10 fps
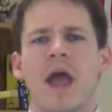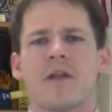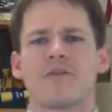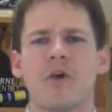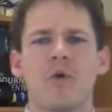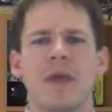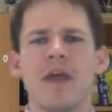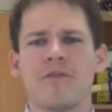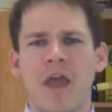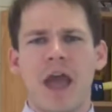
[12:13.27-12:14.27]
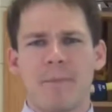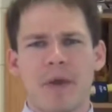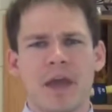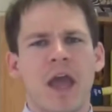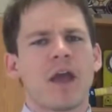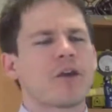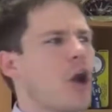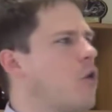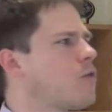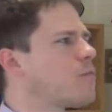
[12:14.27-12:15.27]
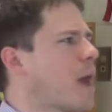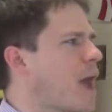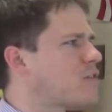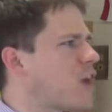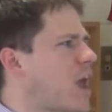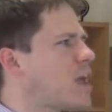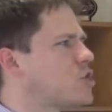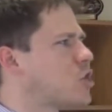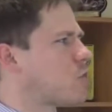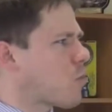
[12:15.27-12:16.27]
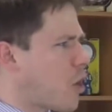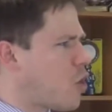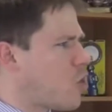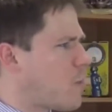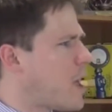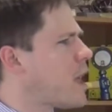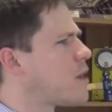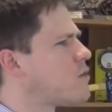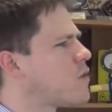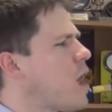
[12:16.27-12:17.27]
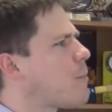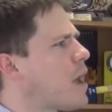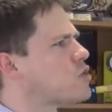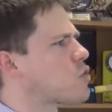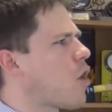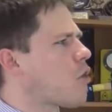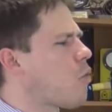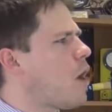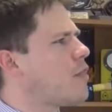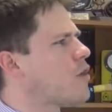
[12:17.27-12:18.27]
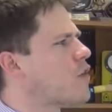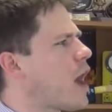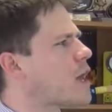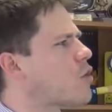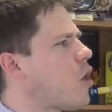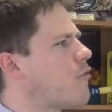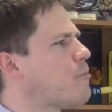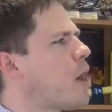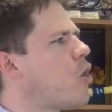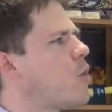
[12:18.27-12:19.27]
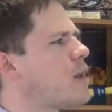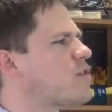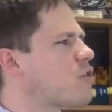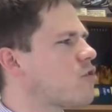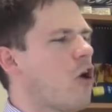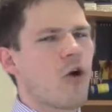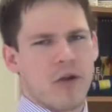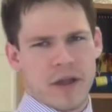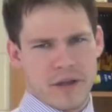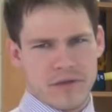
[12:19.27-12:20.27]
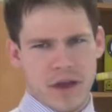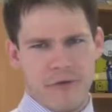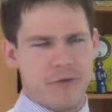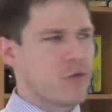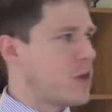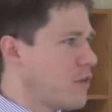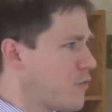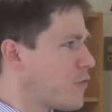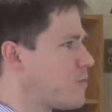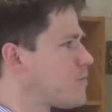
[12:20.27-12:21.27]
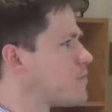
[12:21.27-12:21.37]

And so his epic goes back to ancient Rome, and Petrarch won the title of Poet Laureate for this.